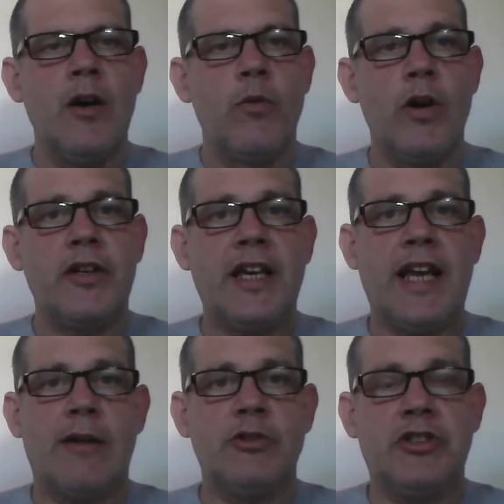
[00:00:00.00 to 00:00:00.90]

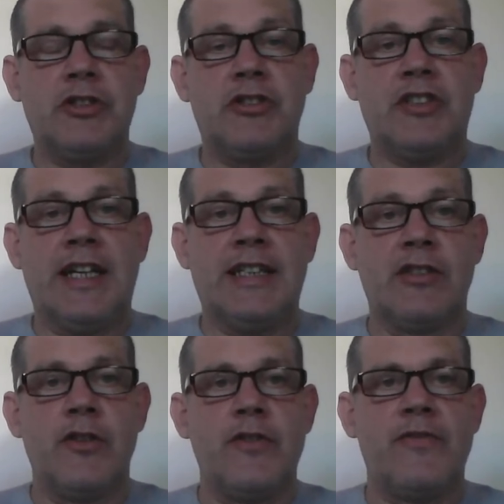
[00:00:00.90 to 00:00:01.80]
Working hours, you could say,
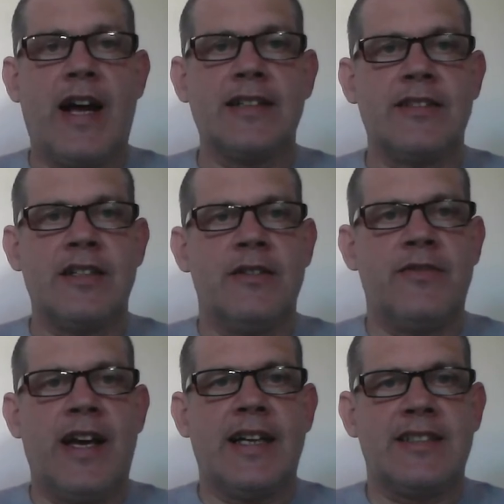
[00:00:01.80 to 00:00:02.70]
is another factor that
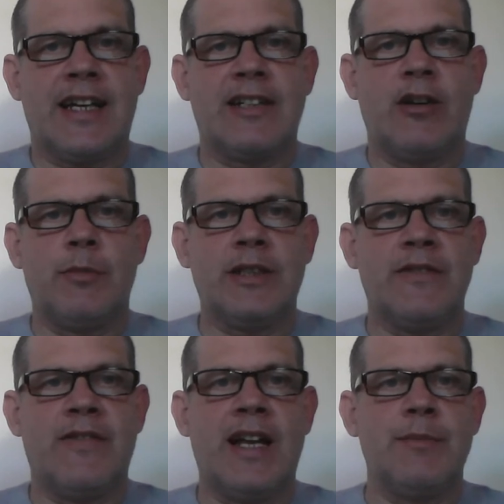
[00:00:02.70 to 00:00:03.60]
affects economic
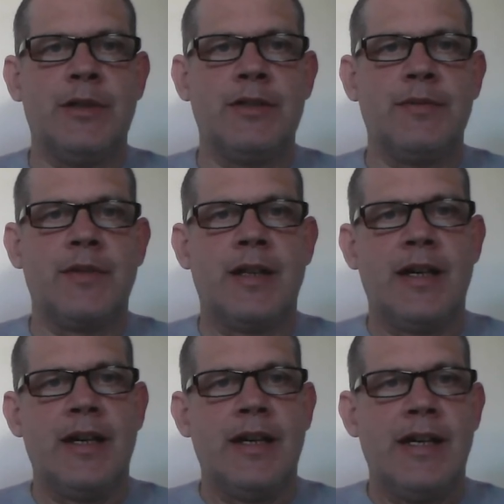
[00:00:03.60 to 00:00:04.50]
development.
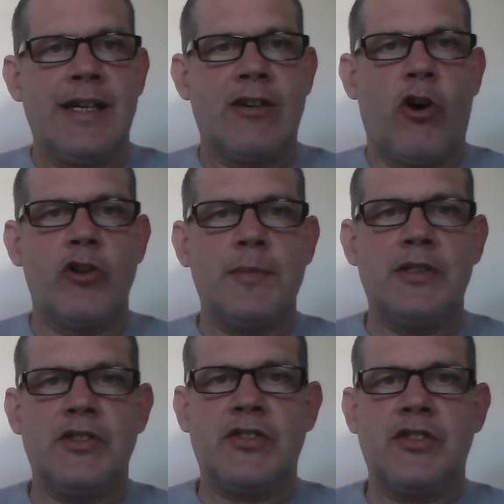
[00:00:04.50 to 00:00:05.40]

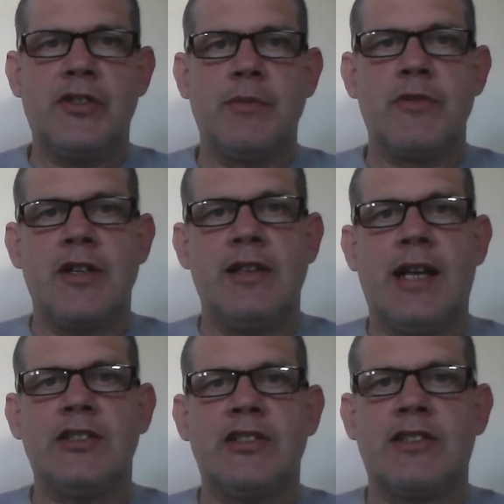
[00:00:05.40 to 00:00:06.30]
Economists assume that
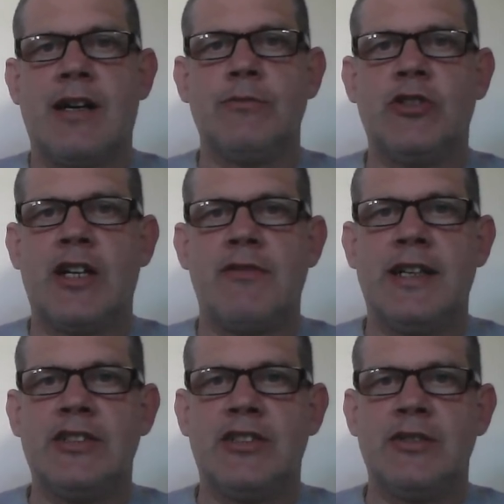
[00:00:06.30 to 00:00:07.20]
leisure time
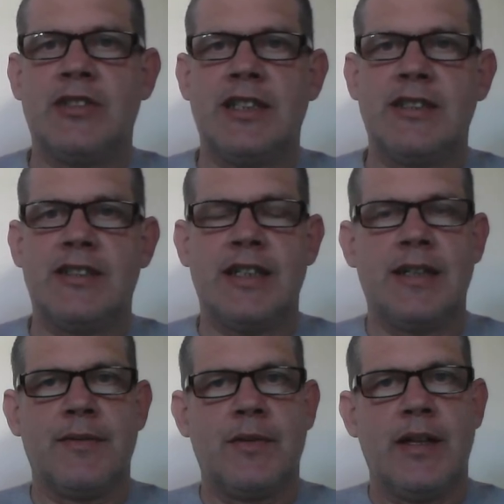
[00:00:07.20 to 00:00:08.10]
generates utility.
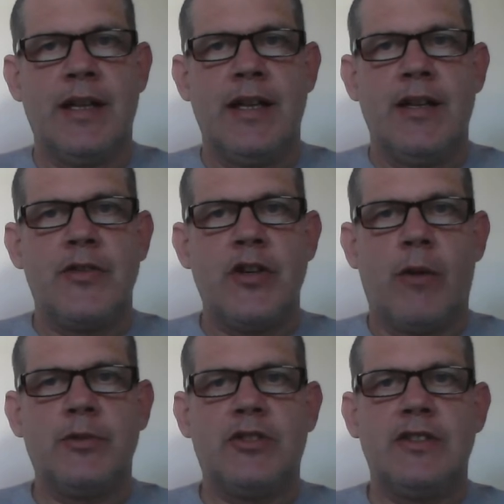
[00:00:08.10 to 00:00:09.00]
The
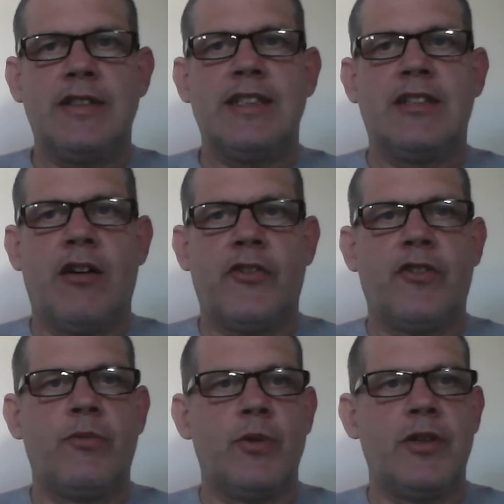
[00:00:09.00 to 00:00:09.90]
opportunity
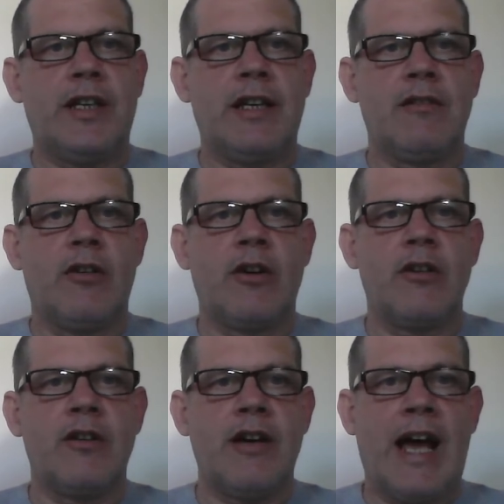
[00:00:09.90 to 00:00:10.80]
cost of working
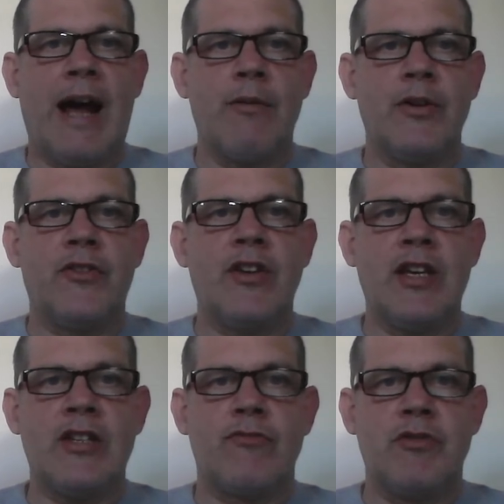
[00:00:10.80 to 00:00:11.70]
longer hours
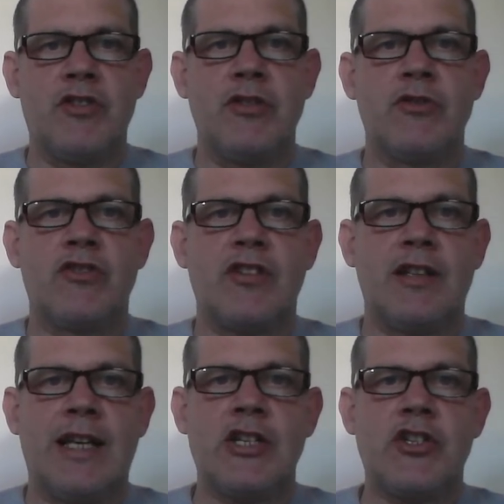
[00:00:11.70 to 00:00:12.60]
is reduced
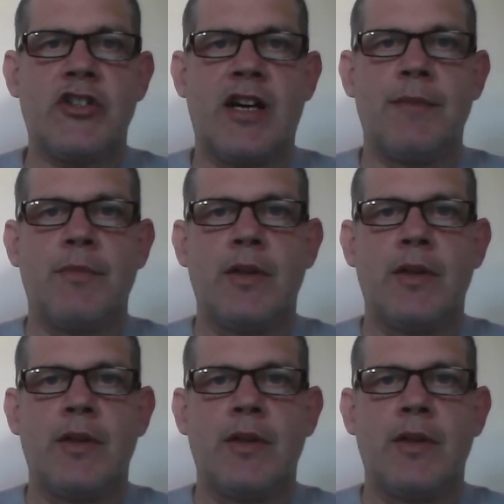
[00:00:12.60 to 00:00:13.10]
leisure time.